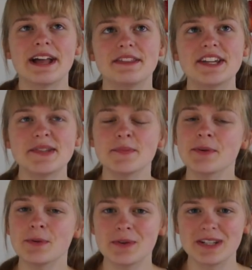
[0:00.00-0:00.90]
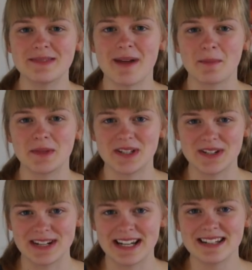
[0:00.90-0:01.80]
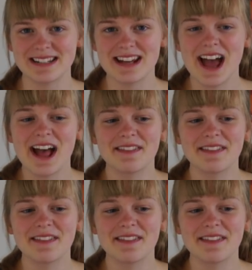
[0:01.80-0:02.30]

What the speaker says: this Marauders Map to-do list.